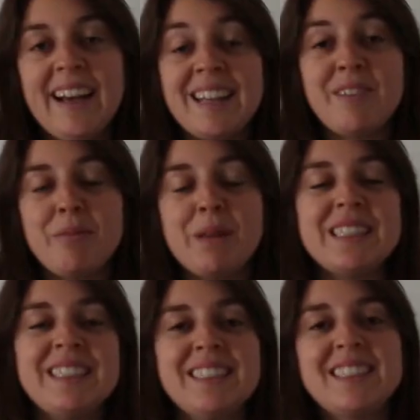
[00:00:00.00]
Hi
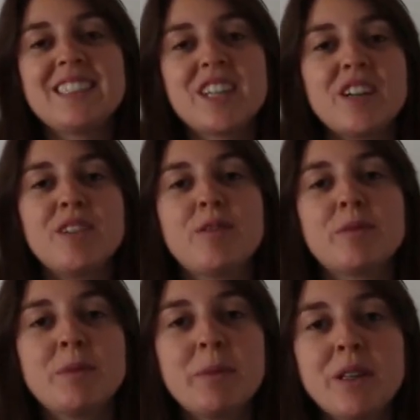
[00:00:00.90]
everybody, this is Charlotte
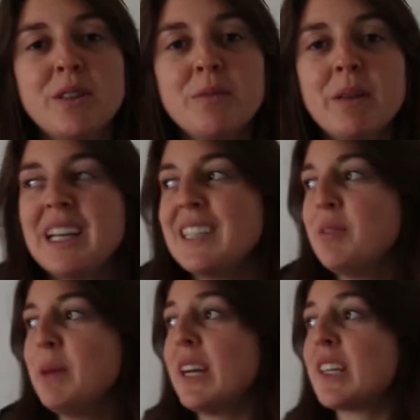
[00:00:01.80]
from Spotahome and
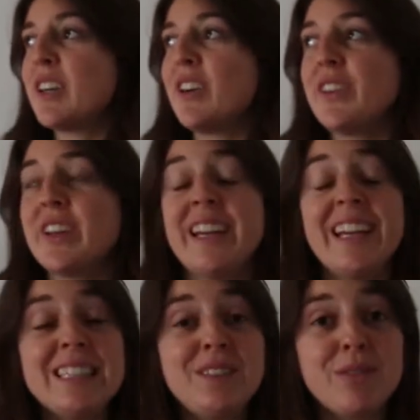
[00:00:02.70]
we are on the
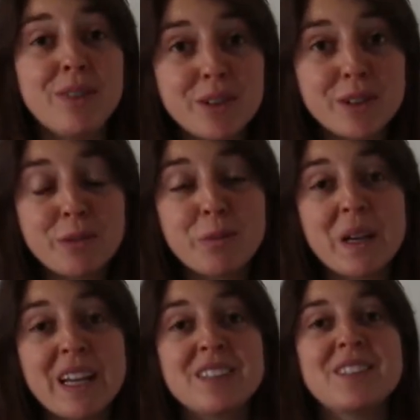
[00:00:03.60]
8th floor
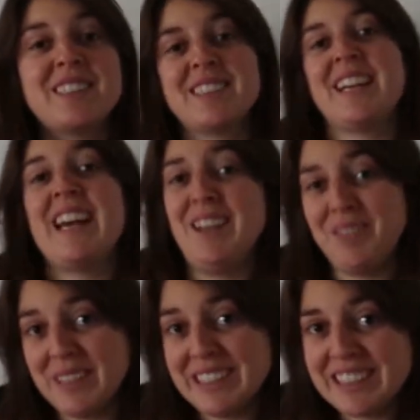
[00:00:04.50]
without
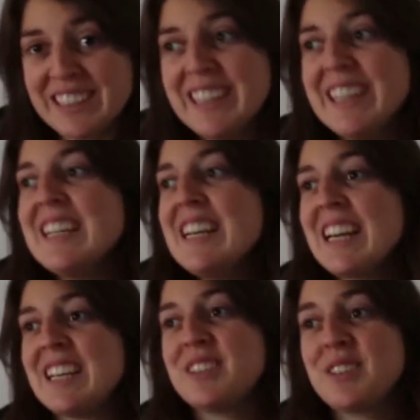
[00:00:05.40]
elevator
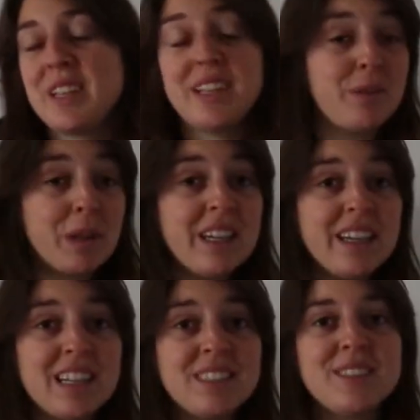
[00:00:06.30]
in a, in a really
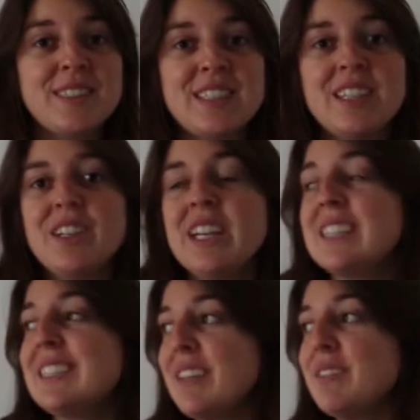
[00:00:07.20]
nice studio in
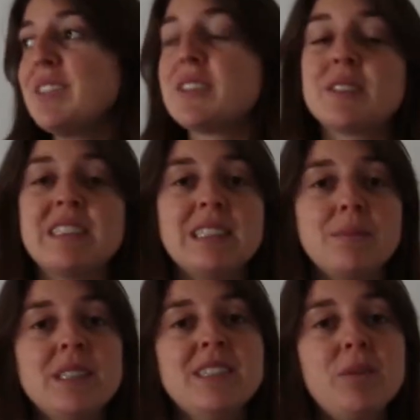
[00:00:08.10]
the 7th
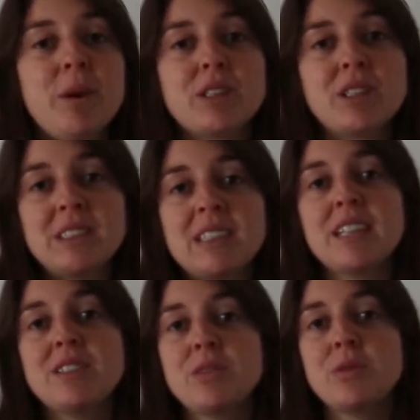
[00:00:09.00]
arrondissement. We are just
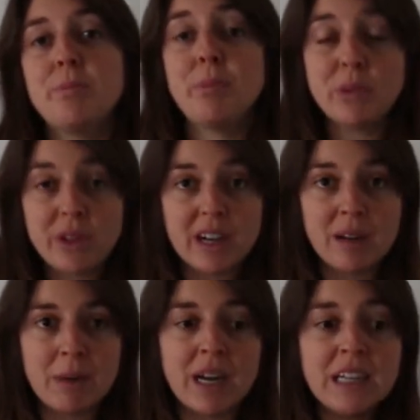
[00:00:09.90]
next to Pont de
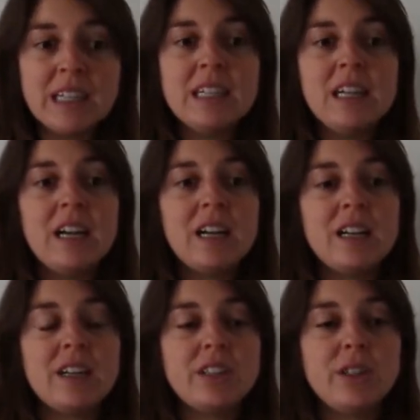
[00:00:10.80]
Alma.
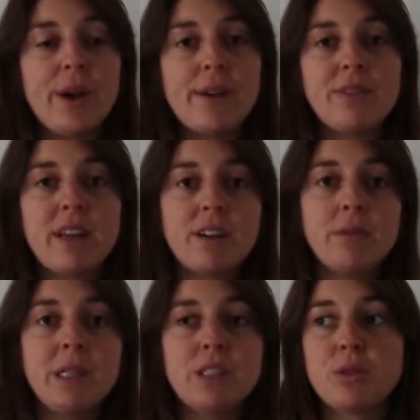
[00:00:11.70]
Uh, you have
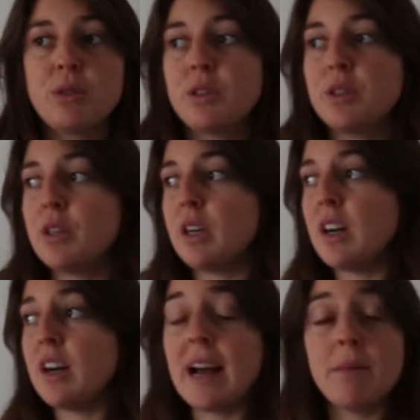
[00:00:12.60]
there Metro
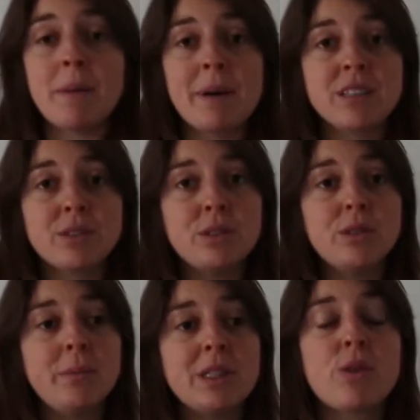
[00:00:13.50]
uh, Alma
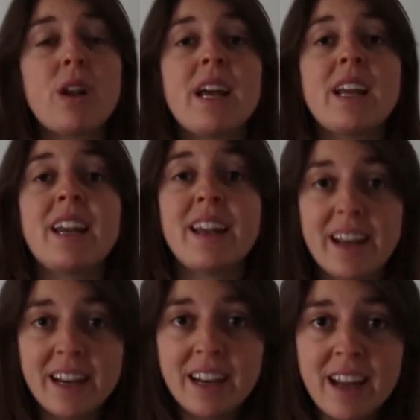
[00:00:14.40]
Marceau, Metro Line
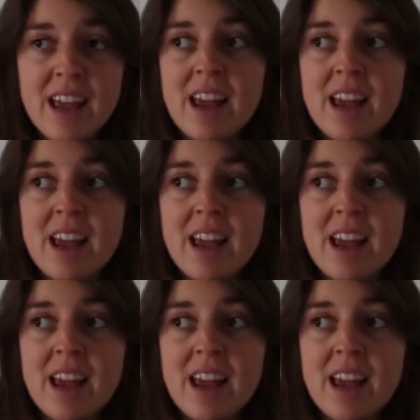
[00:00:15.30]
9.